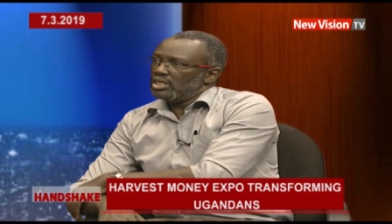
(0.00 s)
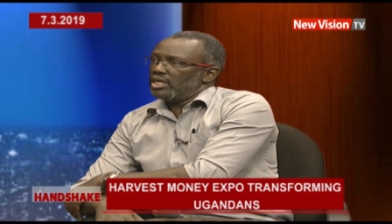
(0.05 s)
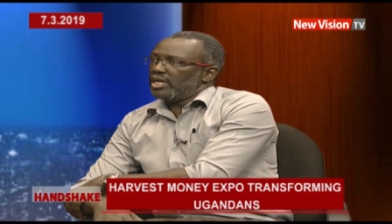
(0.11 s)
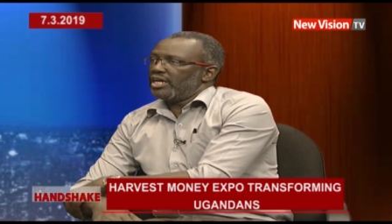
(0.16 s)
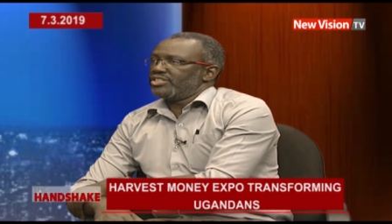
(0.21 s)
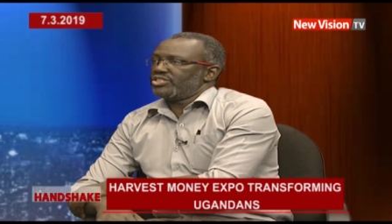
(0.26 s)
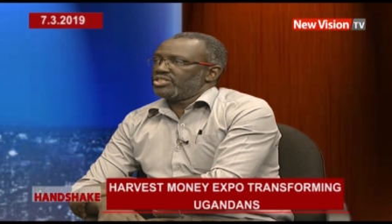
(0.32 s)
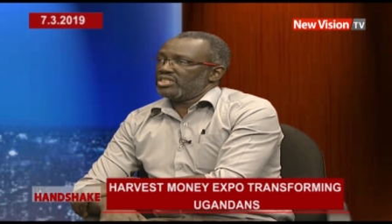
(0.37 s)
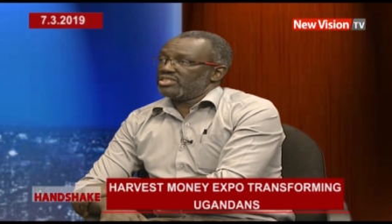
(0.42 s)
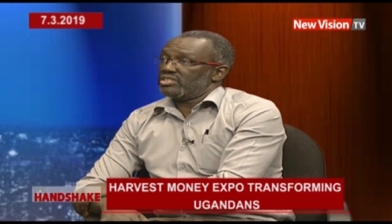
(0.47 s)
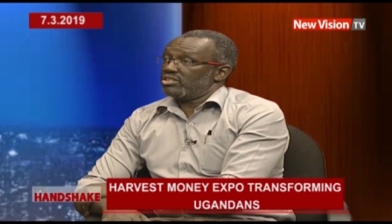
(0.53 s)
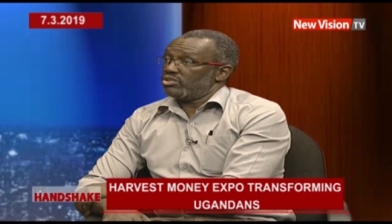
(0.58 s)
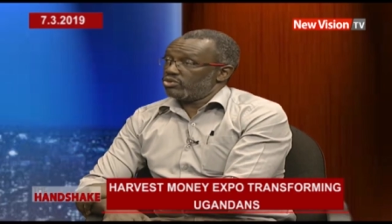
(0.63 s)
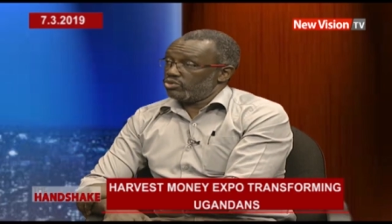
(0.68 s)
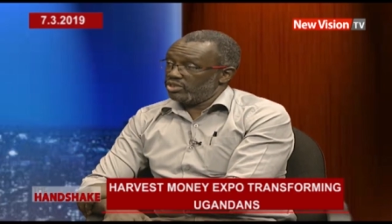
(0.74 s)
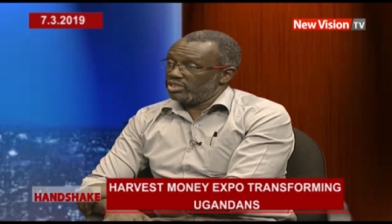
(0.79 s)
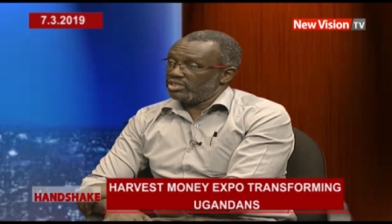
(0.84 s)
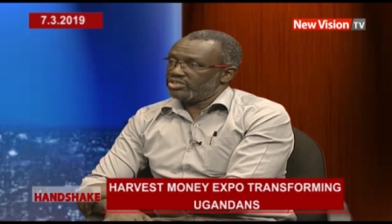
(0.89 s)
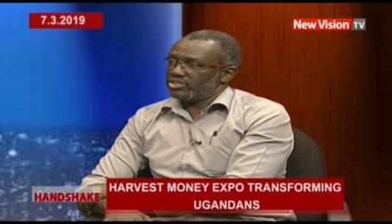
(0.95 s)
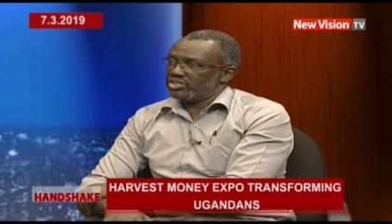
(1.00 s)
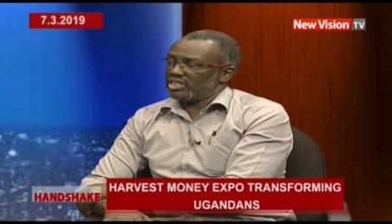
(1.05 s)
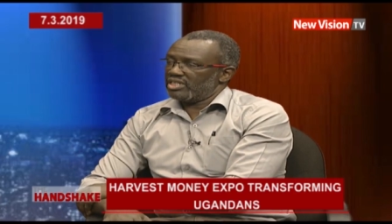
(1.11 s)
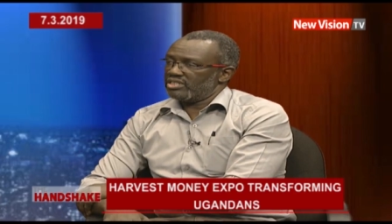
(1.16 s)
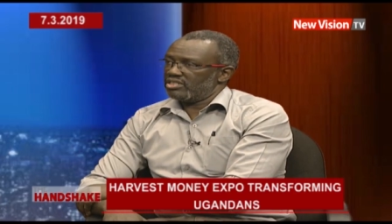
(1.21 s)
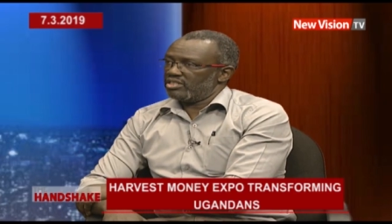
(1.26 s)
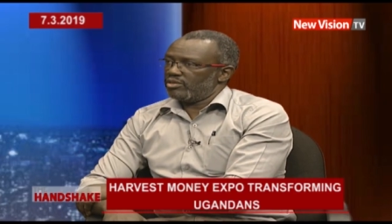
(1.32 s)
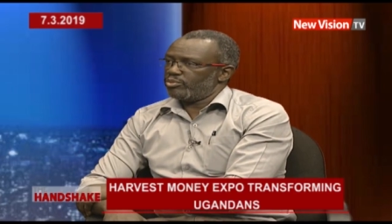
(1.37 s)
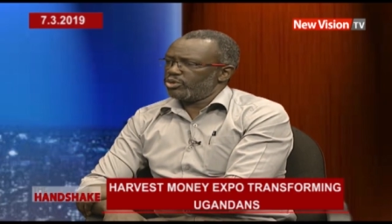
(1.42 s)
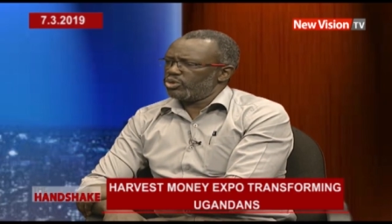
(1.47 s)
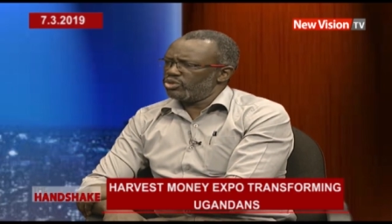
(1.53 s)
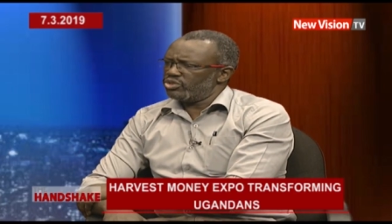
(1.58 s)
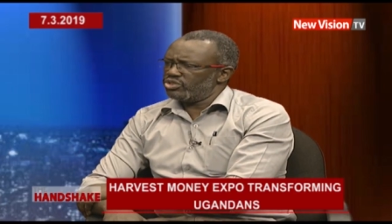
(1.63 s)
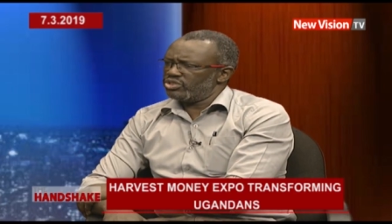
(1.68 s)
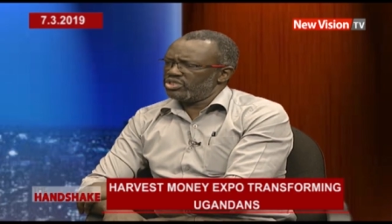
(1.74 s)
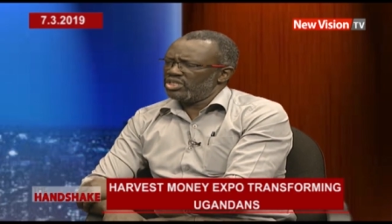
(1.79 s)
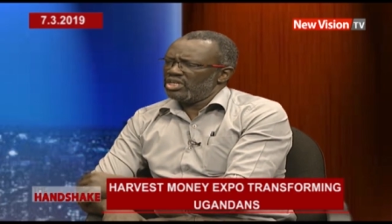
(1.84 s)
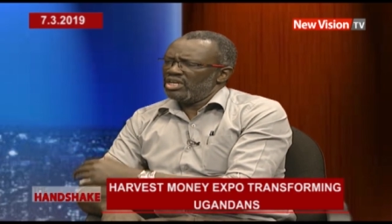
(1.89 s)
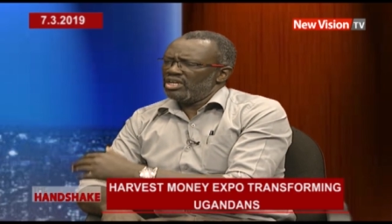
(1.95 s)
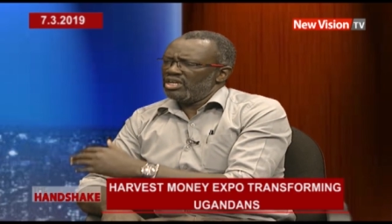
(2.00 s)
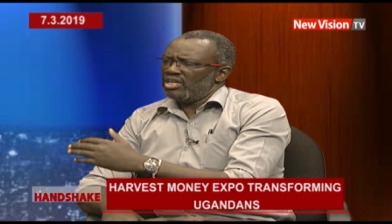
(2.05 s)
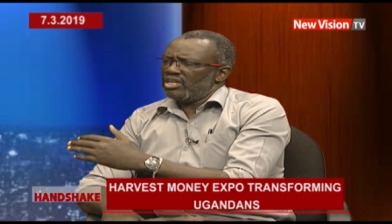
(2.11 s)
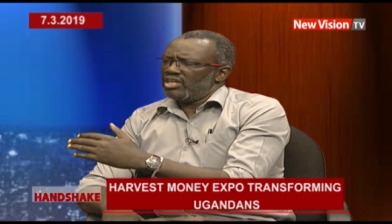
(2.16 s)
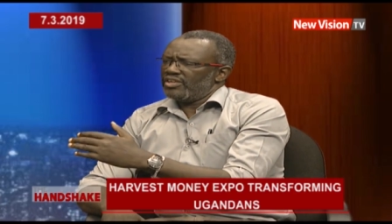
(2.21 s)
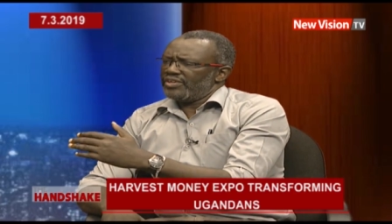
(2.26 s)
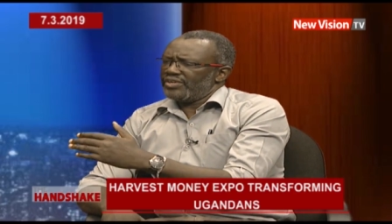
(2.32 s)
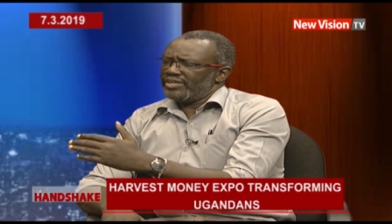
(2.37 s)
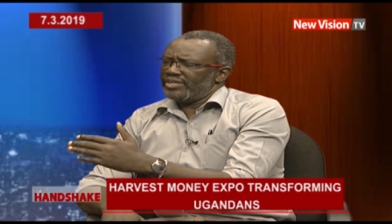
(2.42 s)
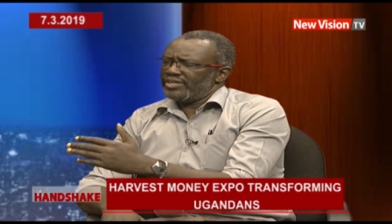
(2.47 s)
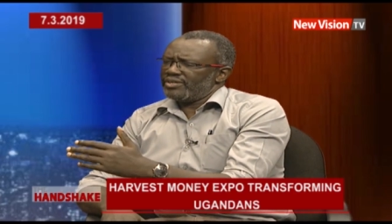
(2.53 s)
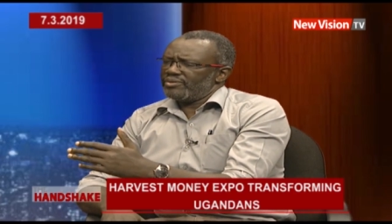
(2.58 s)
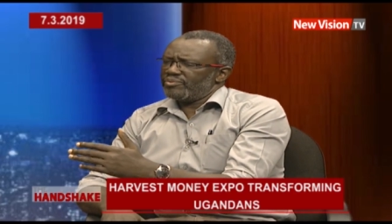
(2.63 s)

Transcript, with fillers: As, as a real startup. Because yeah.